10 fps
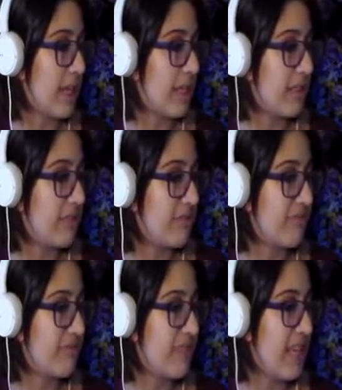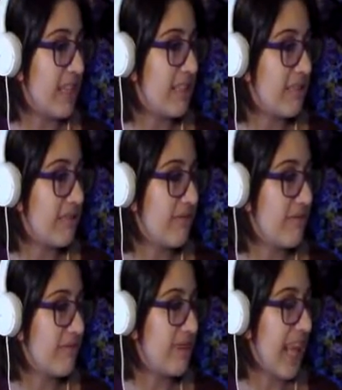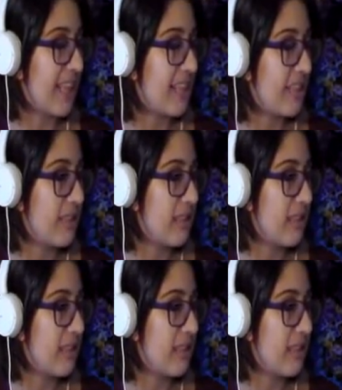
ugh. Yuck. Yuck. Yuck.